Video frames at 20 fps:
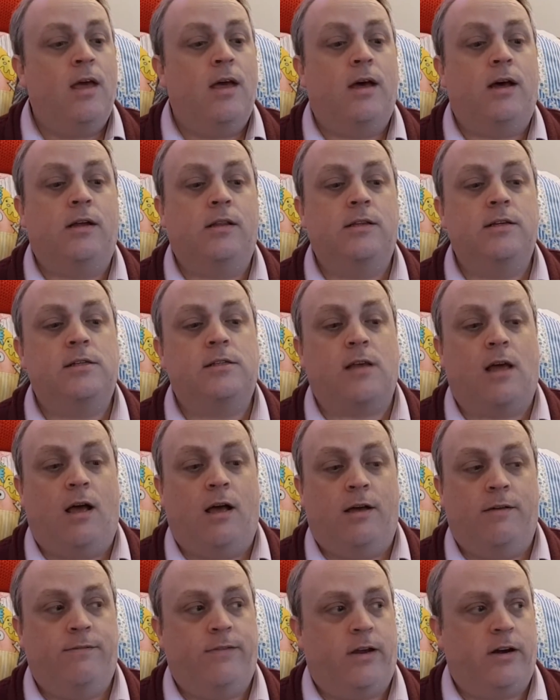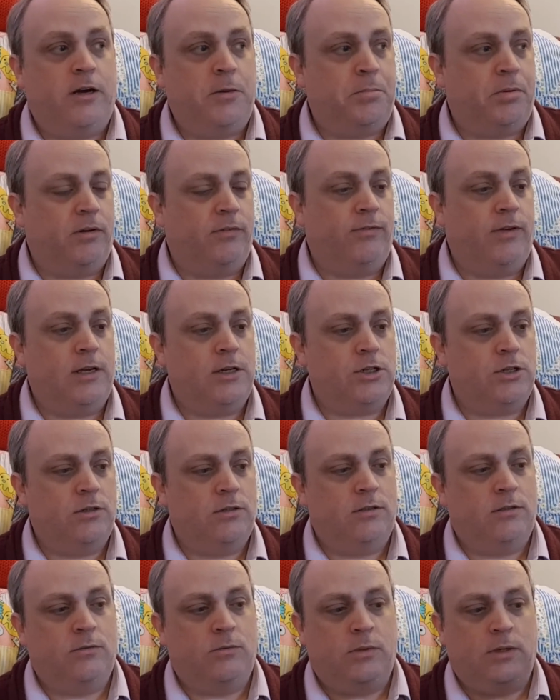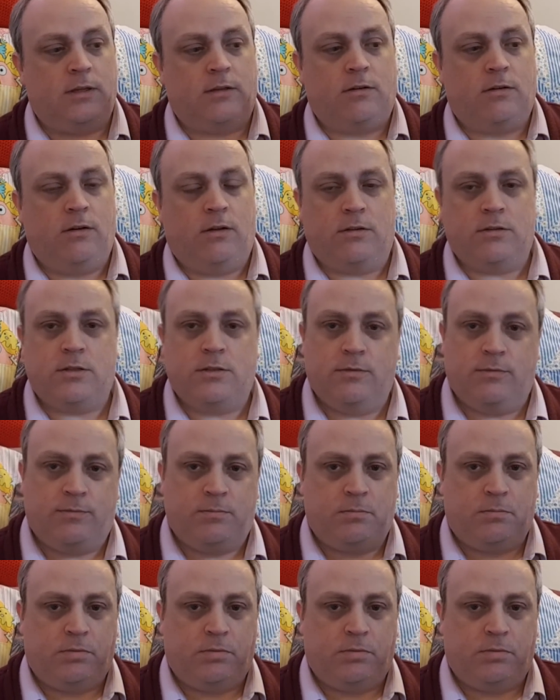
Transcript: Others are very professional with lots of